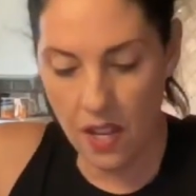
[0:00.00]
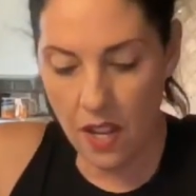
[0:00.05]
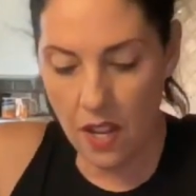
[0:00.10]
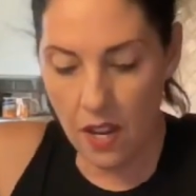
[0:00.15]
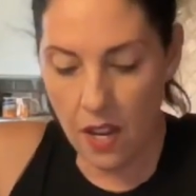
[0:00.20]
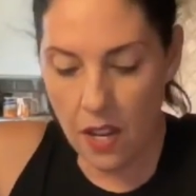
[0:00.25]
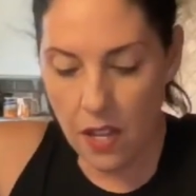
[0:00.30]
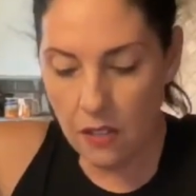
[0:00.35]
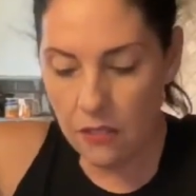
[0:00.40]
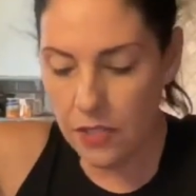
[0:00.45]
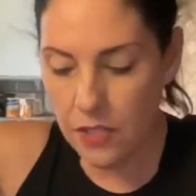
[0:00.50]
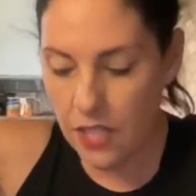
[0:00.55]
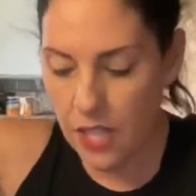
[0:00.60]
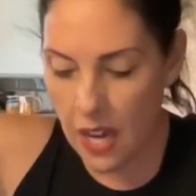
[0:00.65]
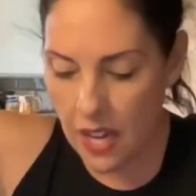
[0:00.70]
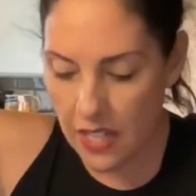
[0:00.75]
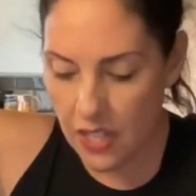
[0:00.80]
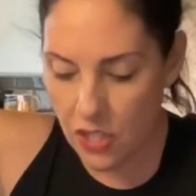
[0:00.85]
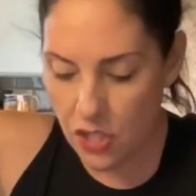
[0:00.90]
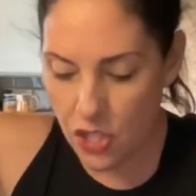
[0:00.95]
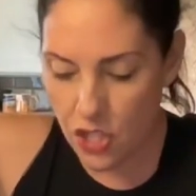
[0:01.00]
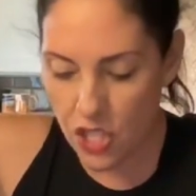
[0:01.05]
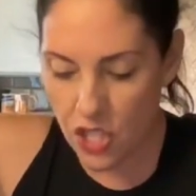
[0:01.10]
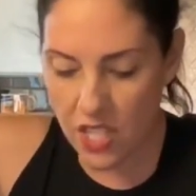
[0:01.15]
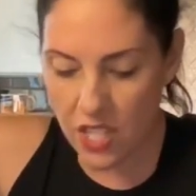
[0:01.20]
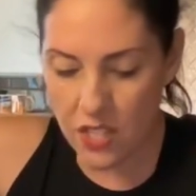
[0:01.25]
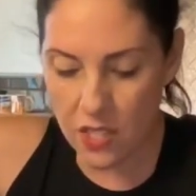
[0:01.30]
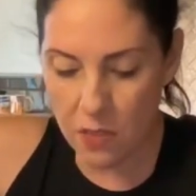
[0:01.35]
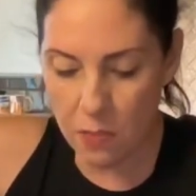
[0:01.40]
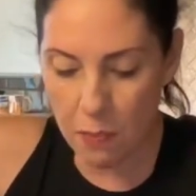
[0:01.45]
of the cottage
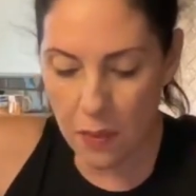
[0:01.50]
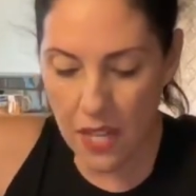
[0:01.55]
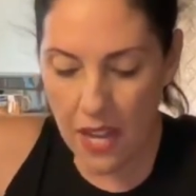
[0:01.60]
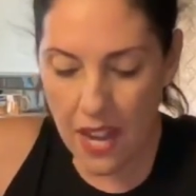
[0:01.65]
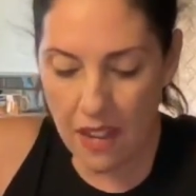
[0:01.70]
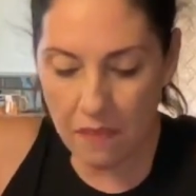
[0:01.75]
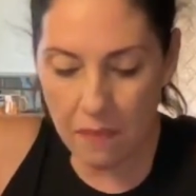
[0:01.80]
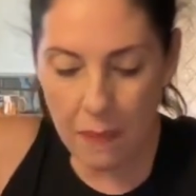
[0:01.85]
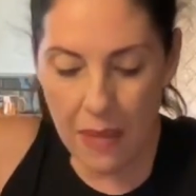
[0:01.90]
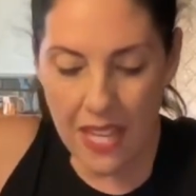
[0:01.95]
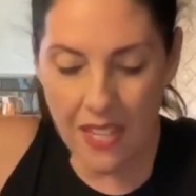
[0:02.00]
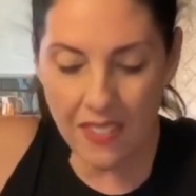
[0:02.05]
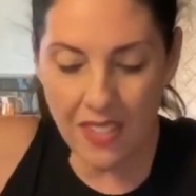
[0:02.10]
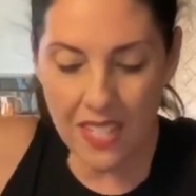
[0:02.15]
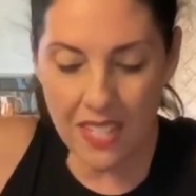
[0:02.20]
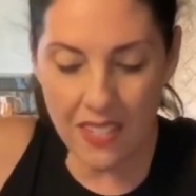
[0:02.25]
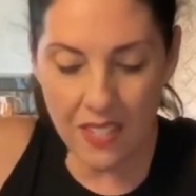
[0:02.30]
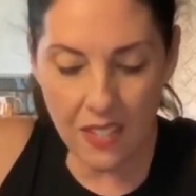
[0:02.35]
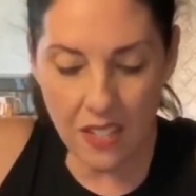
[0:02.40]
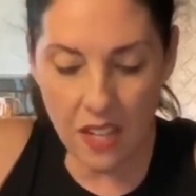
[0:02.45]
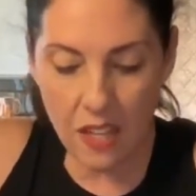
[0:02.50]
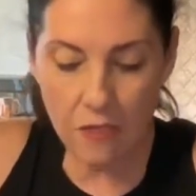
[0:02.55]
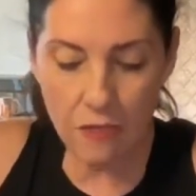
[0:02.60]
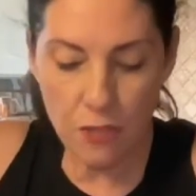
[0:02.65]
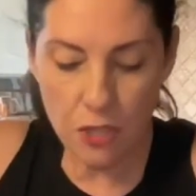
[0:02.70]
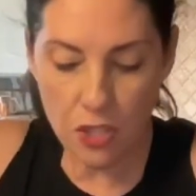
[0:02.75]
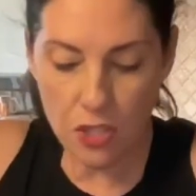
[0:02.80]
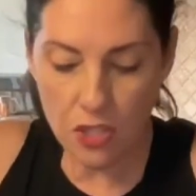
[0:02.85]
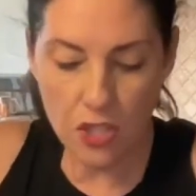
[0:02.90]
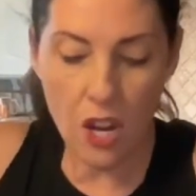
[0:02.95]
cheese, but I have made these enough
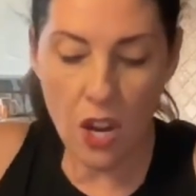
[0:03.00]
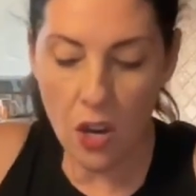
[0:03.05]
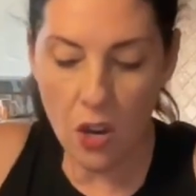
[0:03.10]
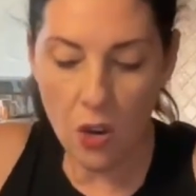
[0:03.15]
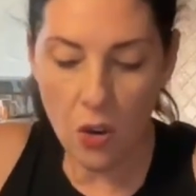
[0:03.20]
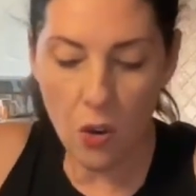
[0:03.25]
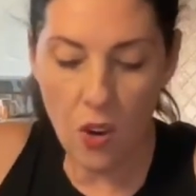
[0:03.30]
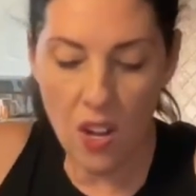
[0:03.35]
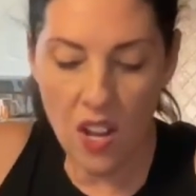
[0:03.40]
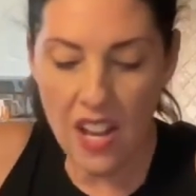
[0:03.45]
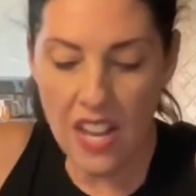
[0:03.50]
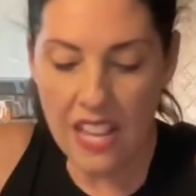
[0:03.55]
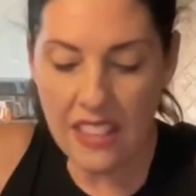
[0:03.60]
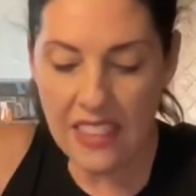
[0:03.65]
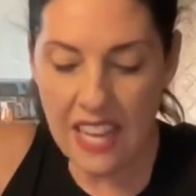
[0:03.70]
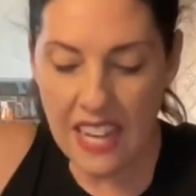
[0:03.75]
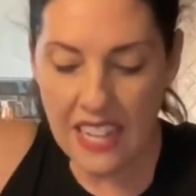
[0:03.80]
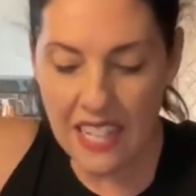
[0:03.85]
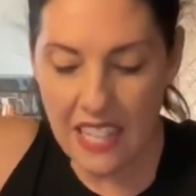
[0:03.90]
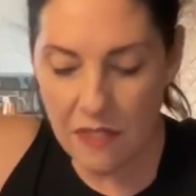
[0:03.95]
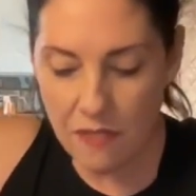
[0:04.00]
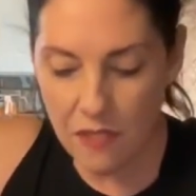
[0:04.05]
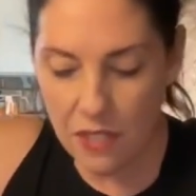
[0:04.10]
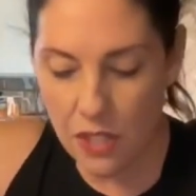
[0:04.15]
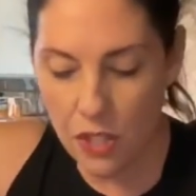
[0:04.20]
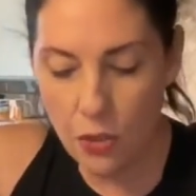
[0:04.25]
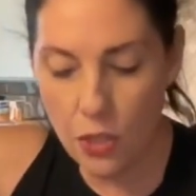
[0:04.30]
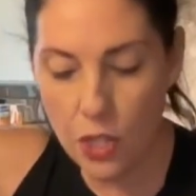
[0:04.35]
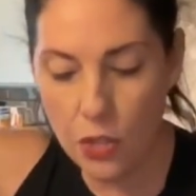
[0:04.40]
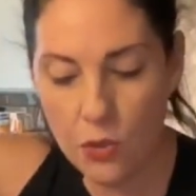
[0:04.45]
to know that even
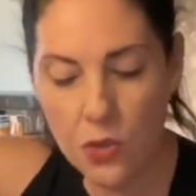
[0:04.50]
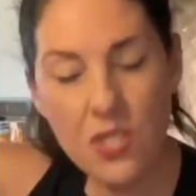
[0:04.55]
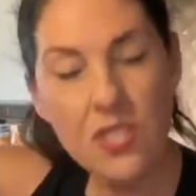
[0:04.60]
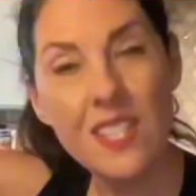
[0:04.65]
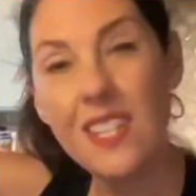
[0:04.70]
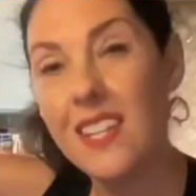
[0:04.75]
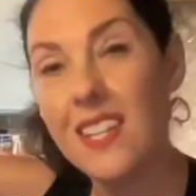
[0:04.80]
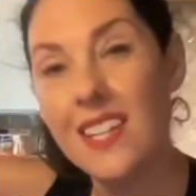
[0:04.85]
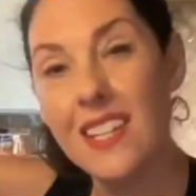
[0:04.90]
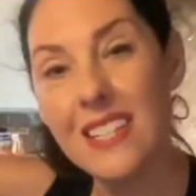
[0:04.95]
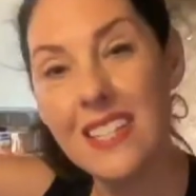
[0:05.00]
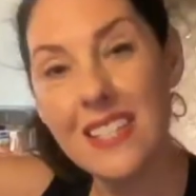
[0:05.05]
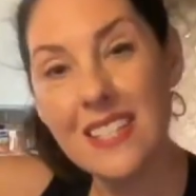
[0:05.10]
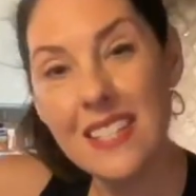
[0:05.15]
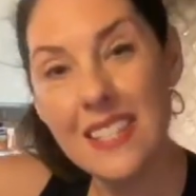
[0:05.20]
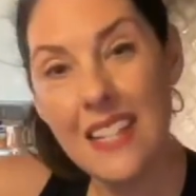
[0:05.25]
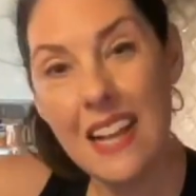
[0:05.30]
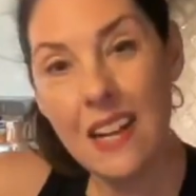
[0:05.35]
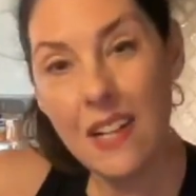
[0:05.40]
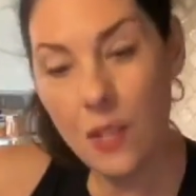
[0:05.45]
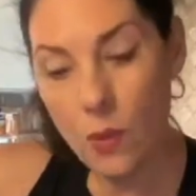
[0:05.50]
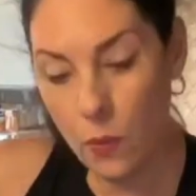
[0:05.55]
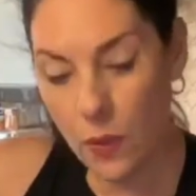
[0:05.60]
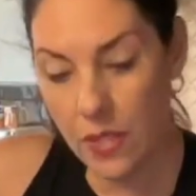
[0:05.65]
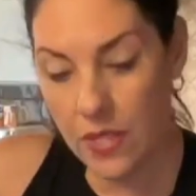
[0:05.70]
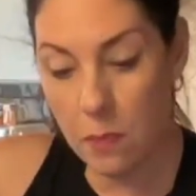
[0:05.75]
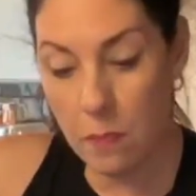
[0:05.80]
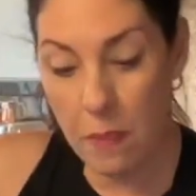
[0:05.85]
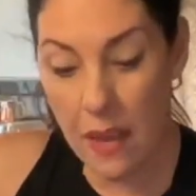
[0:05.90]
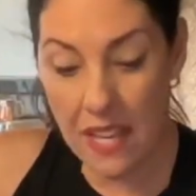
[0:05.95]
though you see it, it's not going
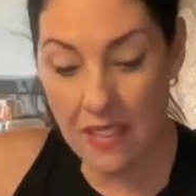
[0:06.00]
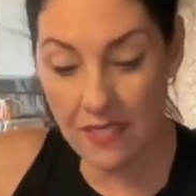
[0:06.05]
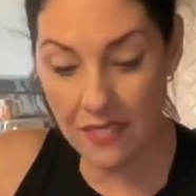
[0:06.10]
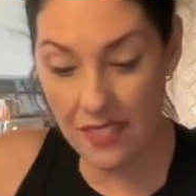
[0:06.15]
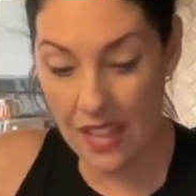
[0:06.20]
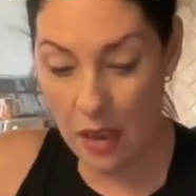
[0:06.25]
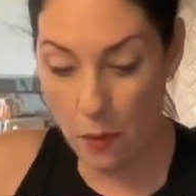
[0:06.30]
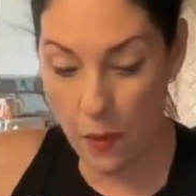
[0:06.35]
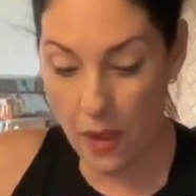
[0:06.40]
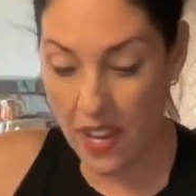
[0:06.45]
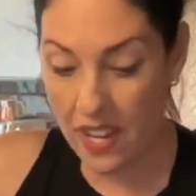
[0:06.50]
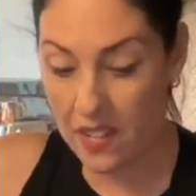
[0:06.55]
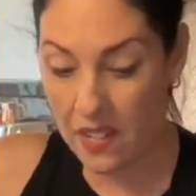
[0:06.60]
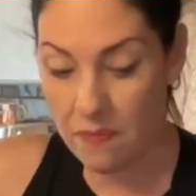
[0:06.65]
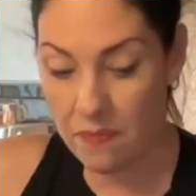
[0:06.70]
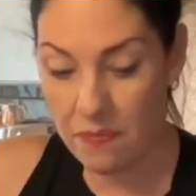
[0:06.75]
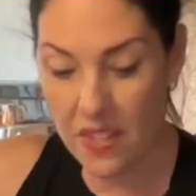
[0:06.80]
to bake that way.